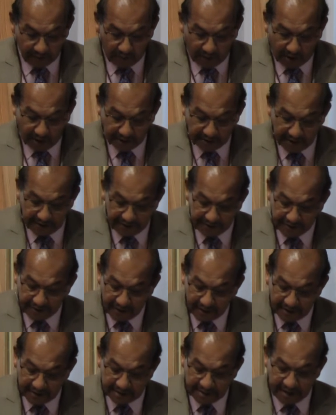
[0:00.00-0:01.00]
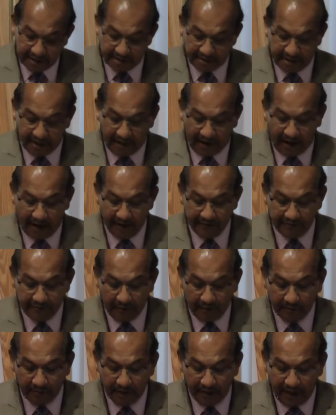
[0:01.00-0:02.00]
Maundy Thursday is derived
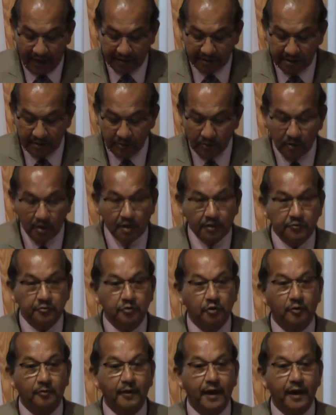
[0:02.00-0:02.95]
from the Latin word for